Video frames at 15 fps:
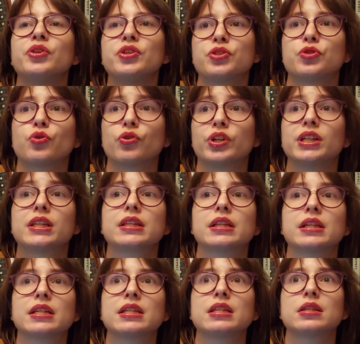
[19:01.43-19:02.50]
this story, at
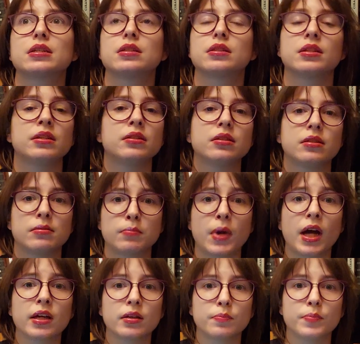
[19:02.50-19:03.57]
least this, this is
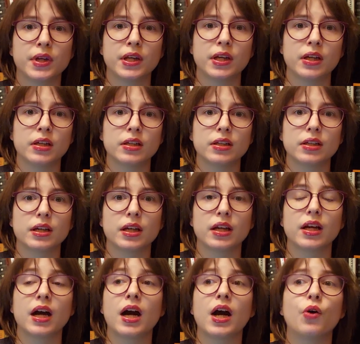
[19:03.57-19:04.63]
my opinion
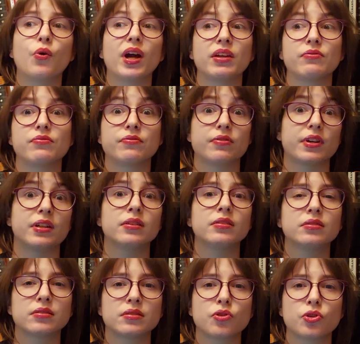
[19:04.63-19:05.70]
and how I
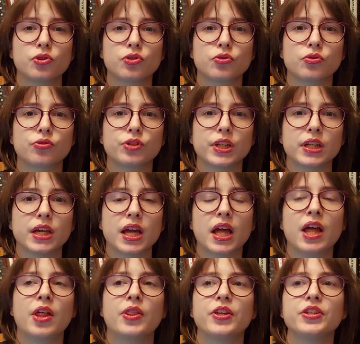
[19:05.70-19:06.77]
felt the story,
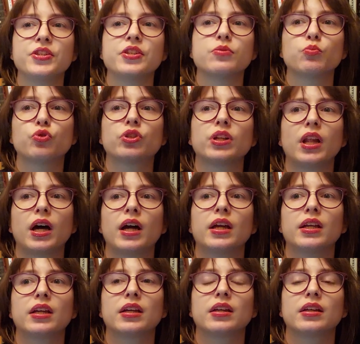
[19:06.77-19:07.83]
this is more
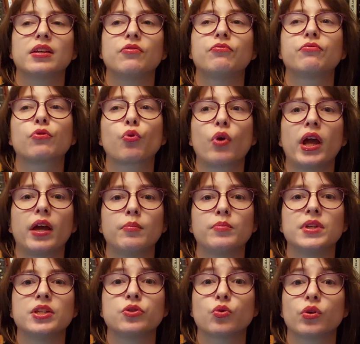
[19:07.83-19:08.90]
like if Graham
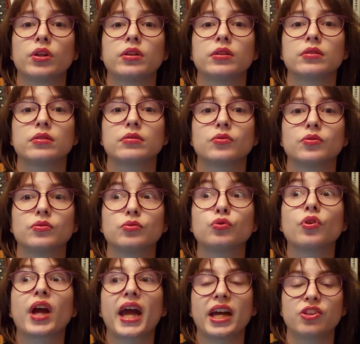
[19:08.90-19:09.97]
is going
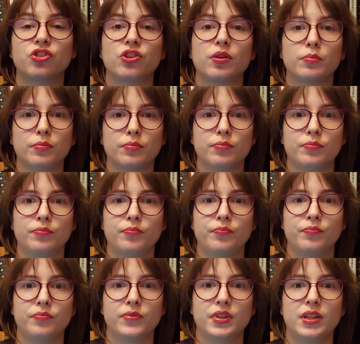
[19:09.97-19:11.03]
to catch him,
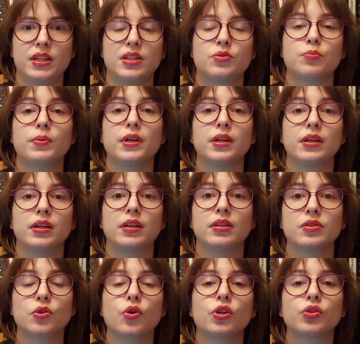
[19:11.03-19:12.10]
is, be,
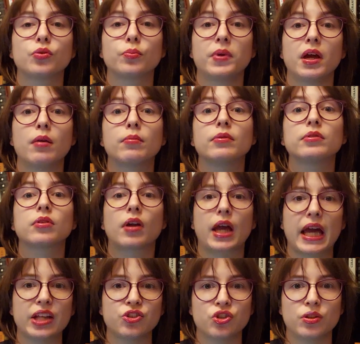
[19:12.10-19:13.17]
is going to be able to
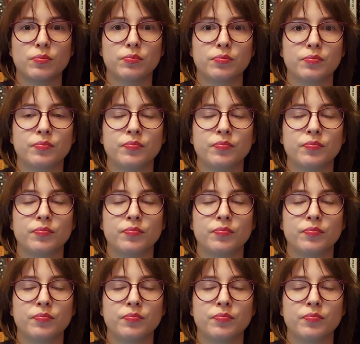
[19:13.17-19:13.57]
catch him.